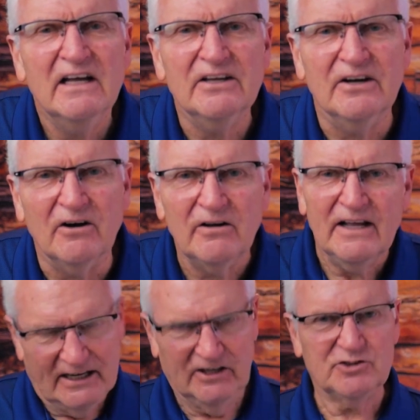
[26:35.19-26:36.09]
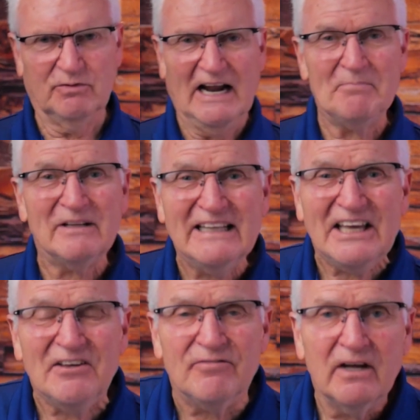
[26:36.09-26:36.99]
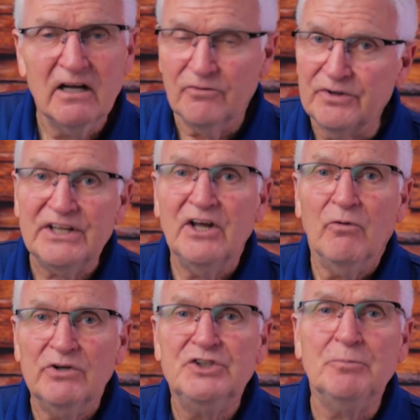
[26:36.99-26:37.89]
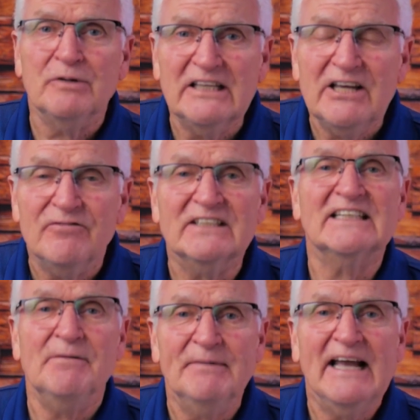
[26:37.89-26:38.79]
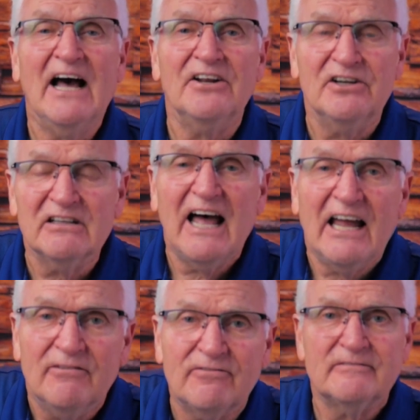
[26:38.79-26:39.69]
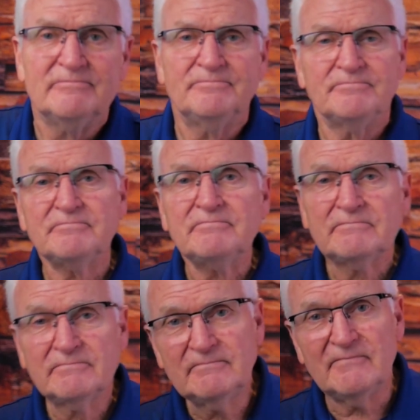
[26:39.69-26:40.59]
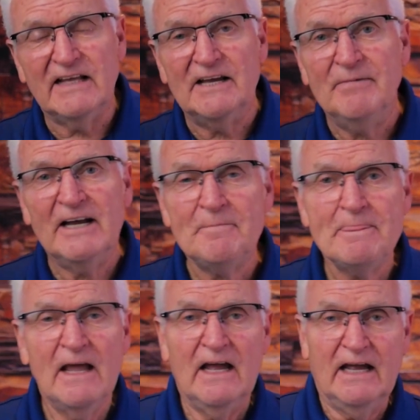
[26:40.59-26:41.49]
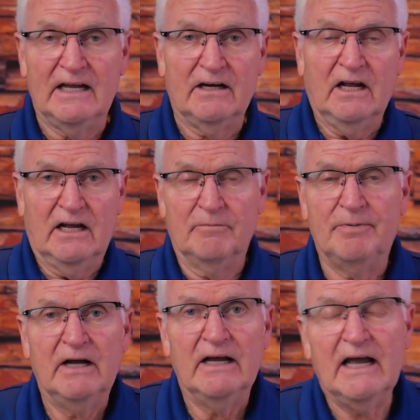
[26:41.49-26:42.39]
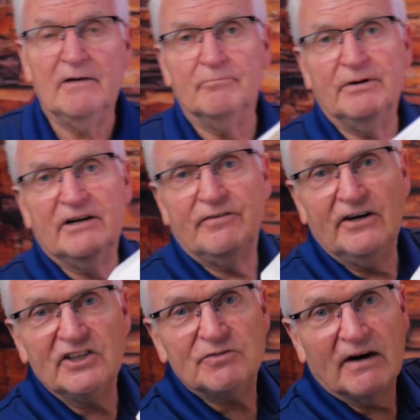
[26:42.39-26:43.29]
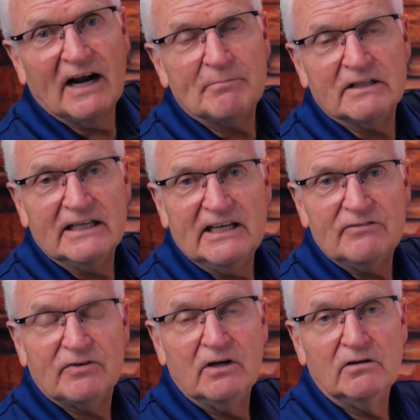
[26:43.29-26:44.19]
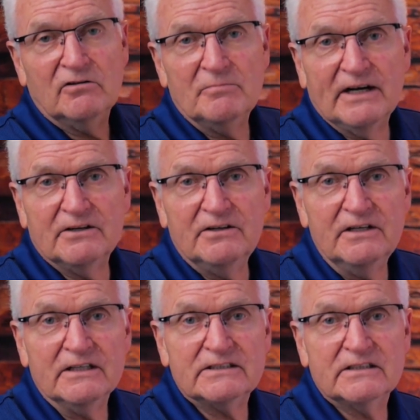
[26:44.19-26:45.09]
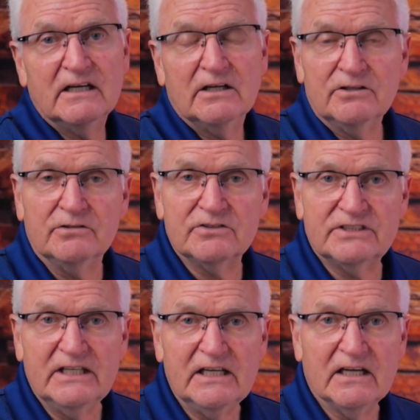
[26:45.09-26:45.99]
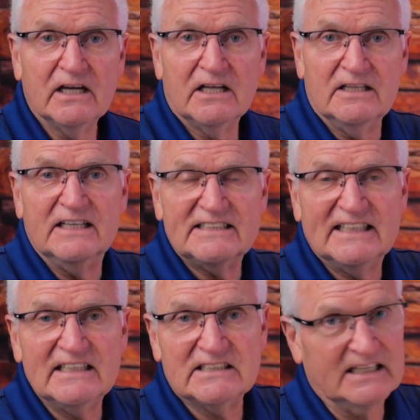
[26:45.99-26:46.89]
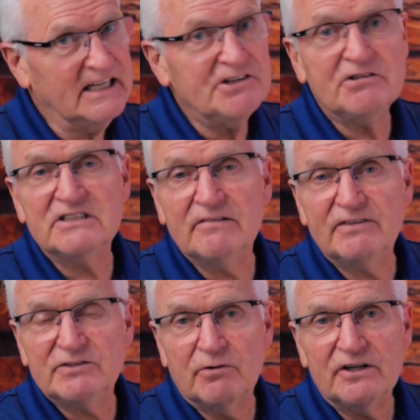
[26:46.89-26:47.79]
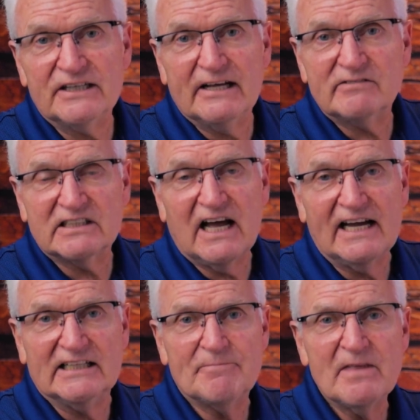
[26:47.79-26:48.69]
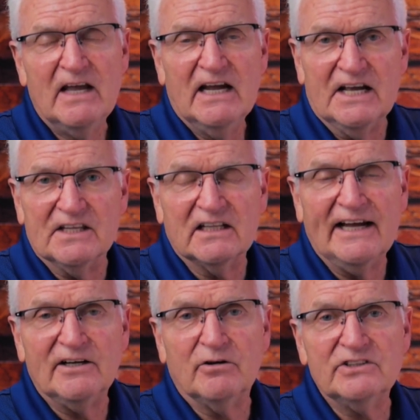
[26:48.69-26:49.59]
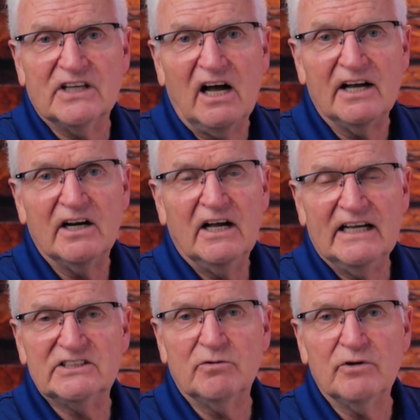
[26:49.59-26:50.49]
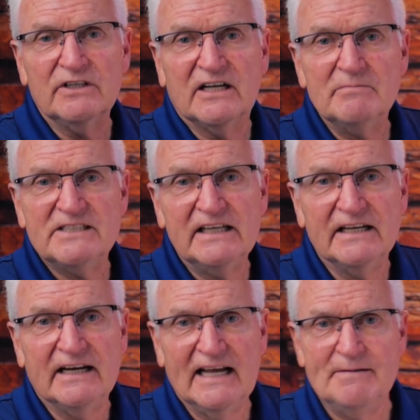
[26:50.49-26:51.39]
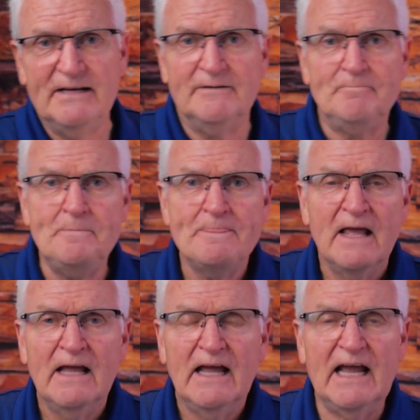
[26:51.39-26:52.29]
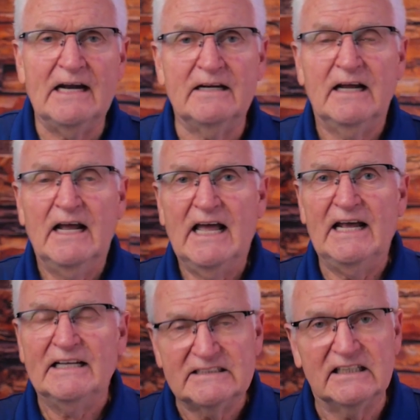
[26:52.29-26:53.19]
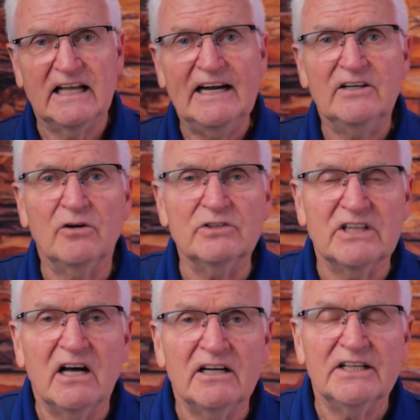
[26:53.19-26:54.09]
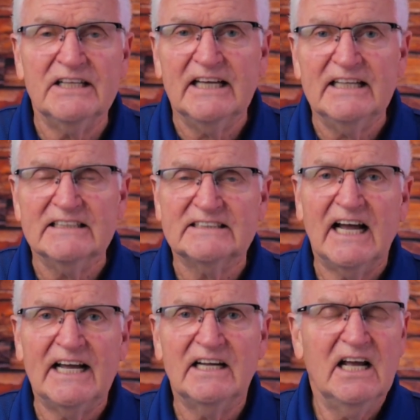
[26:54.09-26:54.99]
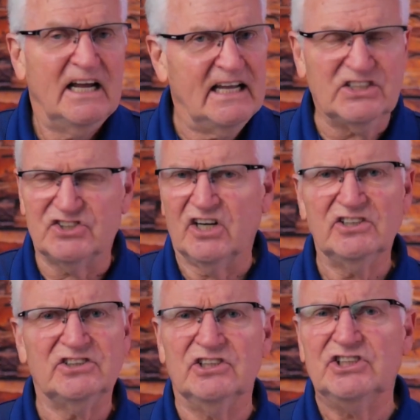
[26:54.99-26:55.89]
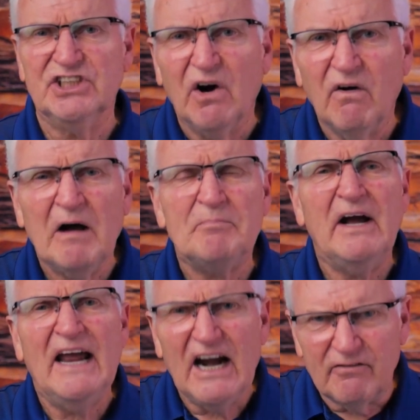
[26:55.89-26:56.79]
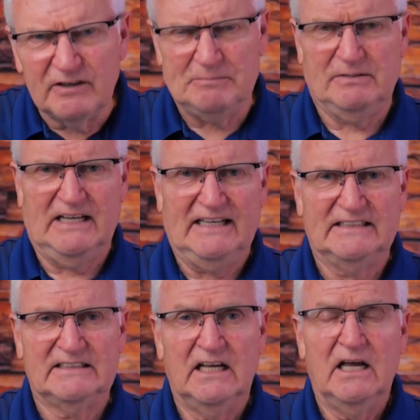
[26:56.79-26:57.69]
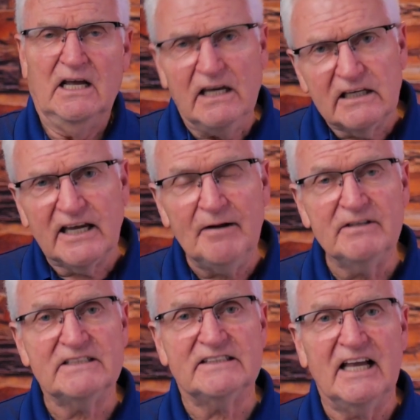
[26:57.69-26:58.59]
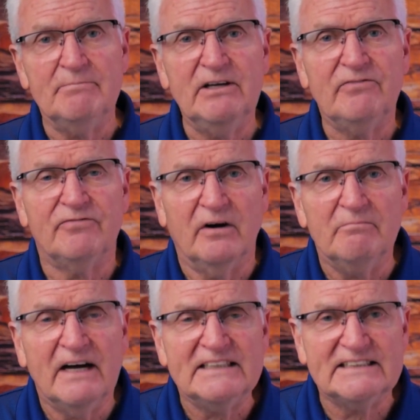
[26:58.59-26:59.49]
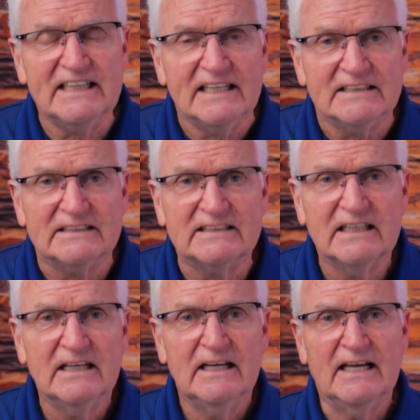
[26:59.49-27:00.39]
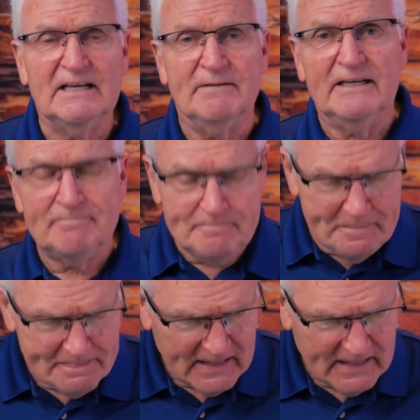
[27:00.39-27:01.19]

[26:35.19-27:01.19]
You know, here's what I believe. Really? What you believe is coming out of your life. Amen. But if here's what I believe, oh my goodness, you see, this is the entrance of his word gives light. And the light goes on as the word comes in. Amen. And as the light goes on the inside, it starts to show up every place. He came to save me from my sins. Amen.